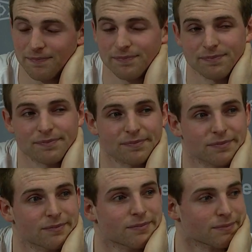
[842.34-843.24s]

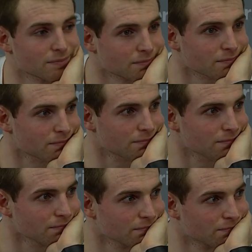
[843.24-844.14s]

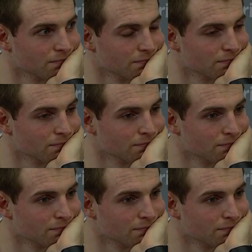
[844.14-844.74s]
No one is speaking in this clip.